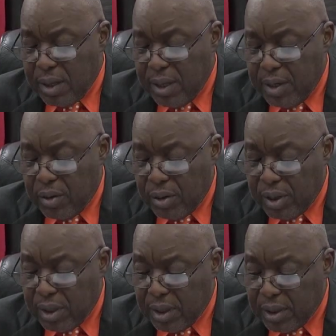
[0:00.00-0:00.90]
In
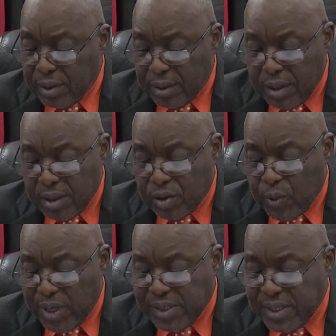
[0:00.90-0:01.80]
all,
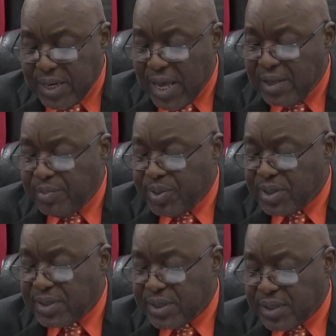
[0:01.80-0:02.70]
29
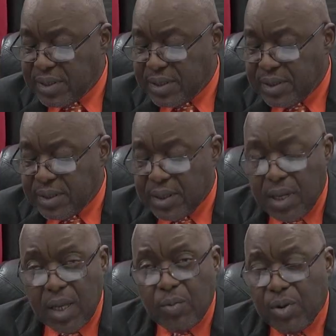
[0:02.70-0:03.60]
persons
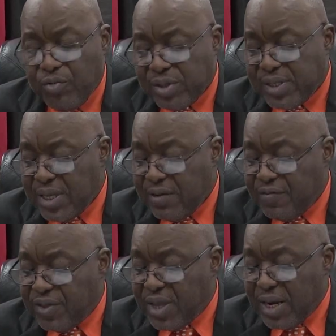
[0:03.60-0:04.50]
will
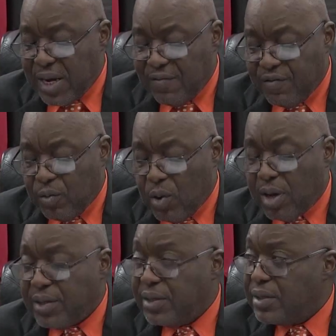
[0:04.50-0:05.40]
receive their Level
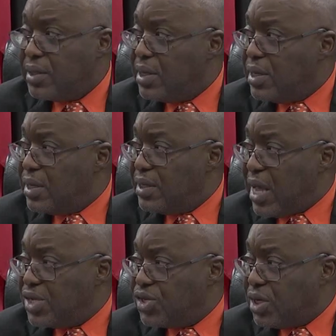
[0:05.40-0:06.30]
1
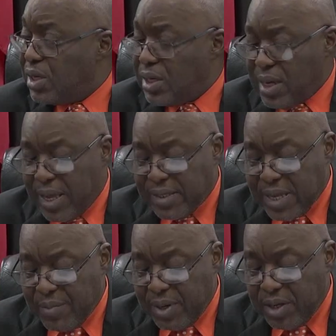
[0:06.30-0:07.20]
National
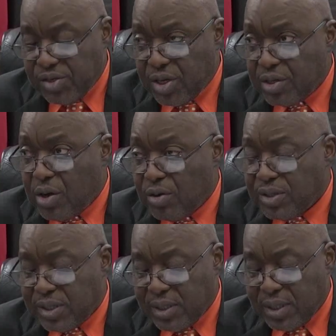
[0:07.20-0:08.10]
Examination
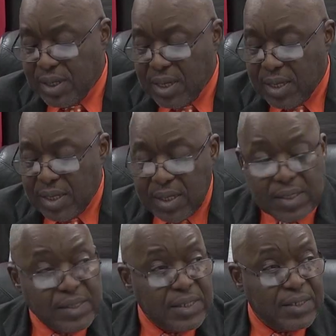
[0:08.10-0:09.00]
Council
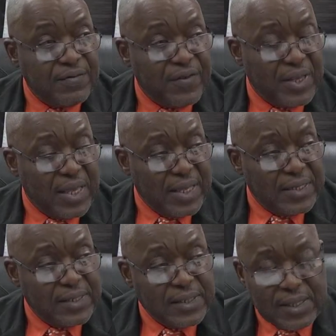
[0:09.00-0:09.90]

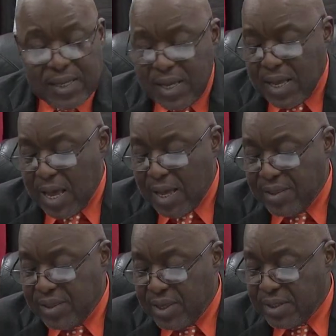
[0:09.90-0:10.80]
certificate
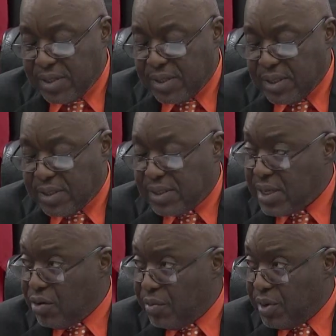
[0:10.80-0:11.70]
at this
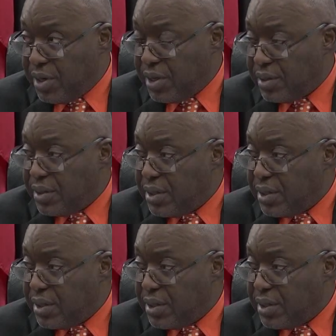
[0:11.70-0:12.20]
ceremony.